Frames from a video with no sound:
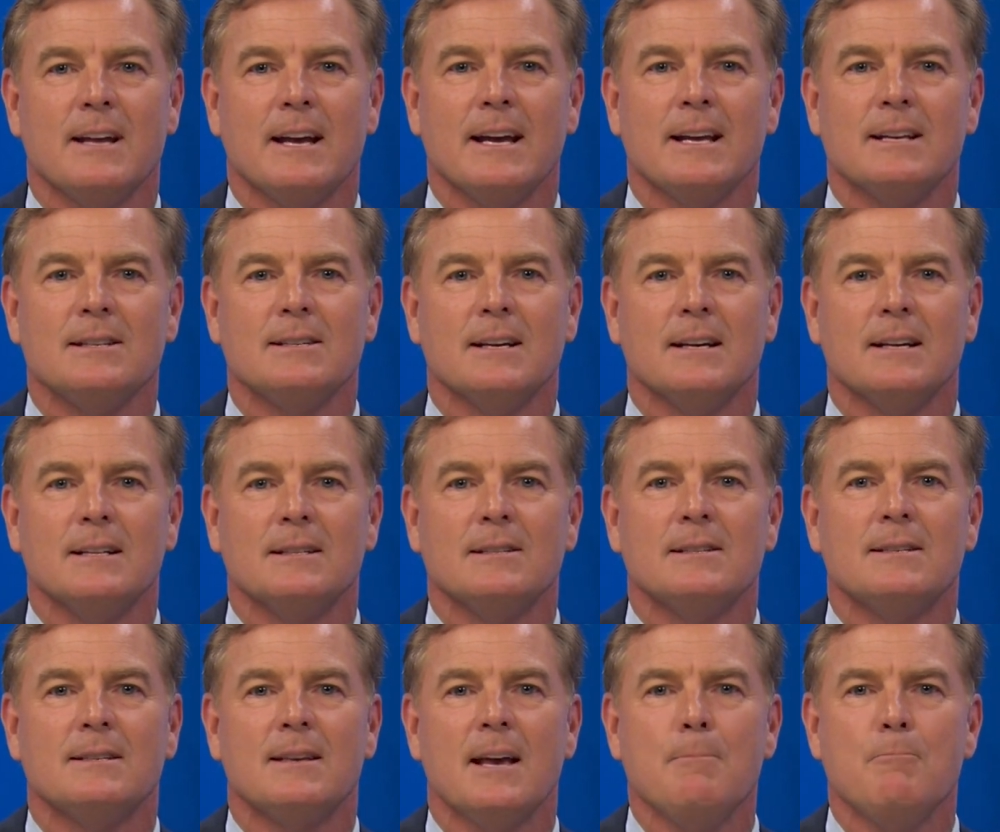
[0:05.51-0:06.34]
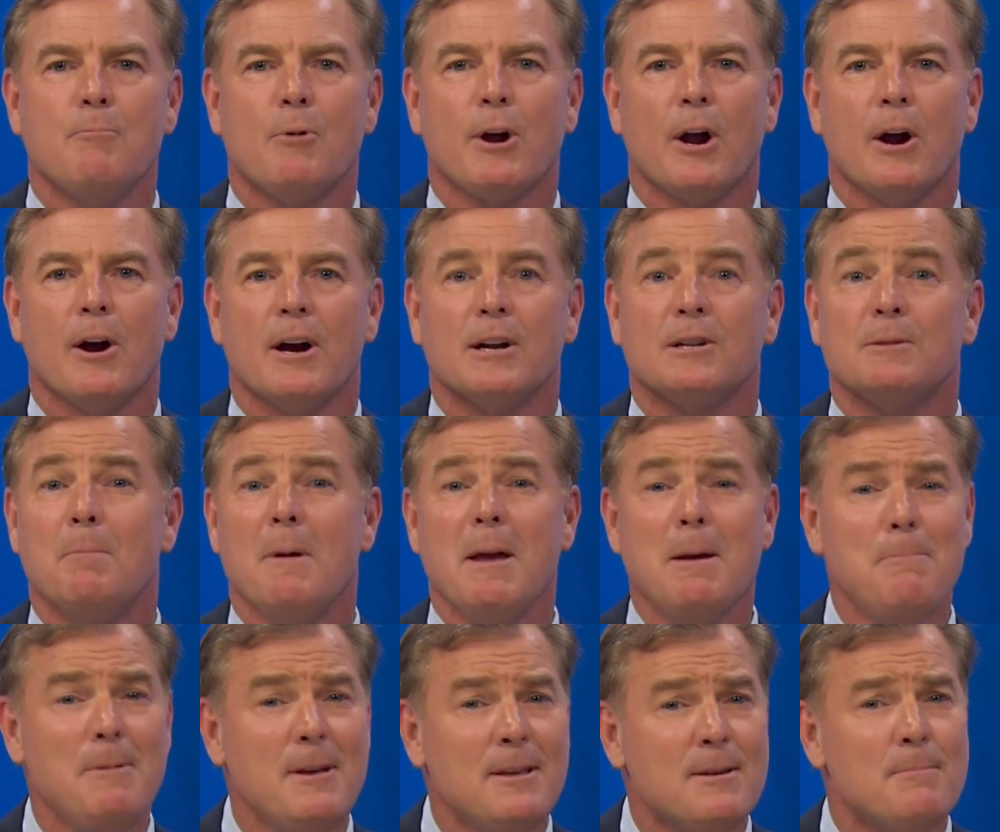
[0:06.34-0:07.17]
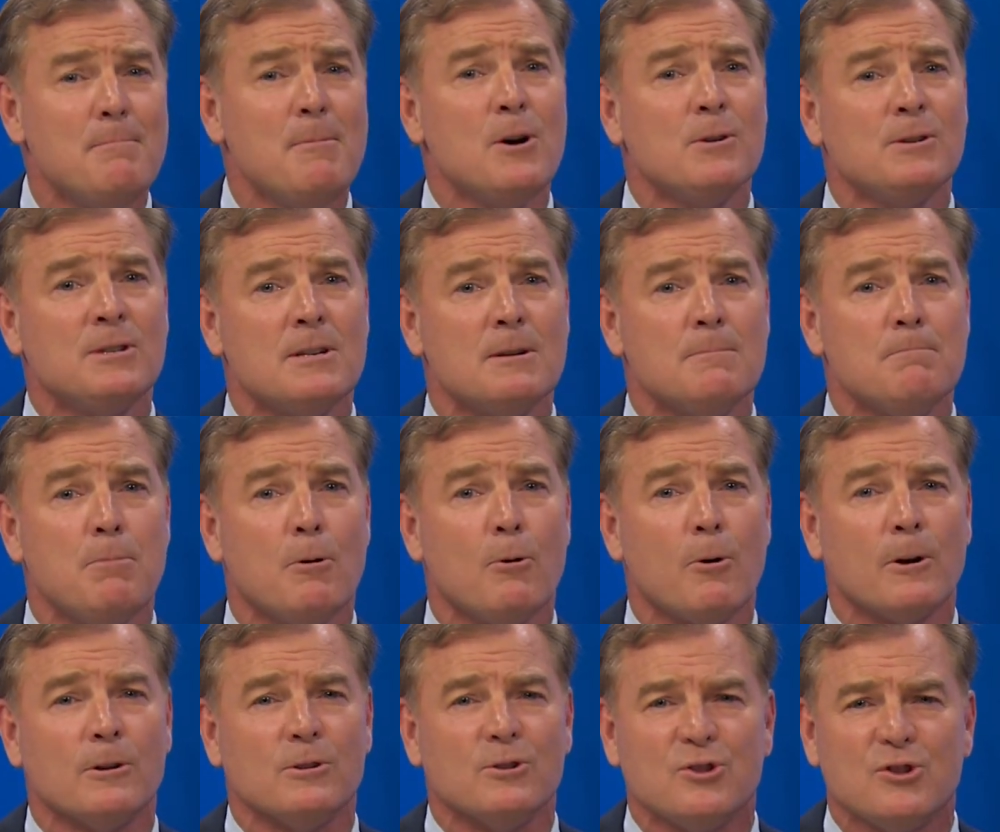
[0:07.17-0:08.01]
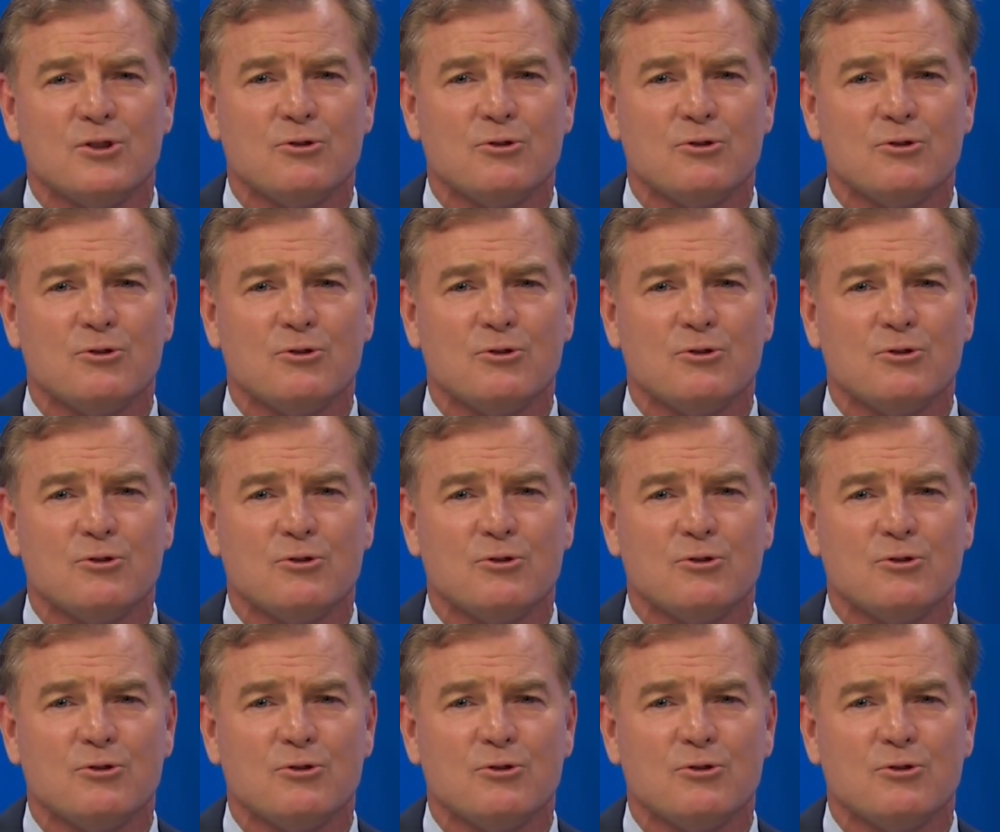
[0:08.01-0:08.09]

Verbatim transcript: days, and in some regards, may be the most important,